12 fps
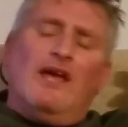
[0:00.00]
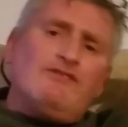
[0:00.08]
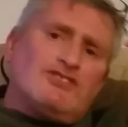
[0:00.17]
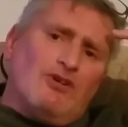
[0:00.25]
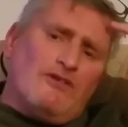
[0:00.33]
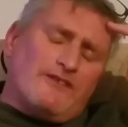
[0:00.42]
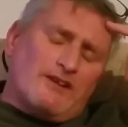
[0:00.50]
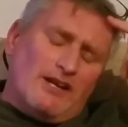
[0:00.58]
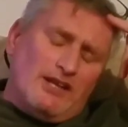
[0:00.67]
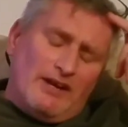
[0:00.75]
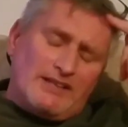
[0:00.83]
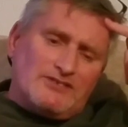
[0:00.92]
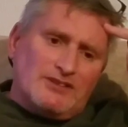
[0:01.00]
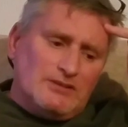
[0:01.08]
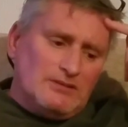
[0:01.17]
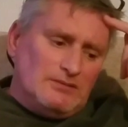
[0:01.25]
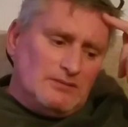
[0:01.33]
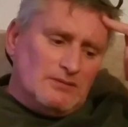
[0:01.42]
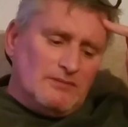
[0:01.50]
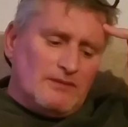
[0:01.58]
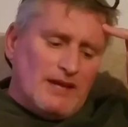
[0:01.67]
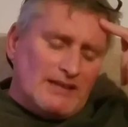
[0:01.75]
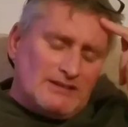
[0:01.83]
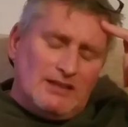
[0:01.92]
so often I like to
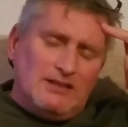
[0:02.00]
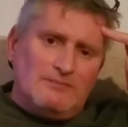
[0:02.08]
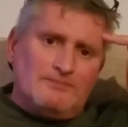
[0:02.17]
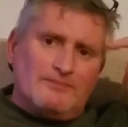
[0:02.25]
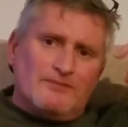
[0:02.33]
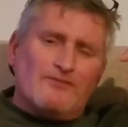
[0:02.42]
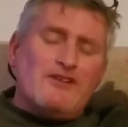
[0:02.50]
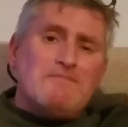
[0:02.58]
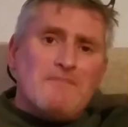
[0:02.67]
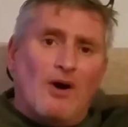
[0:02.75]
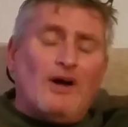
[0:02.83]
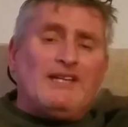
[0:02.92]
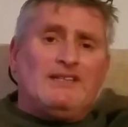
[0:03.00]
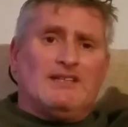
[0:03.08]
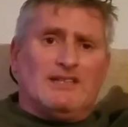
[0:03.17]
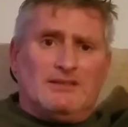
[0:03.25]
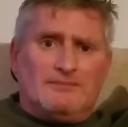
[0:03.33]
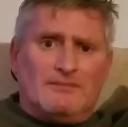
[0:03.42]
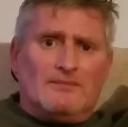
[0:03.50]
add a little reminder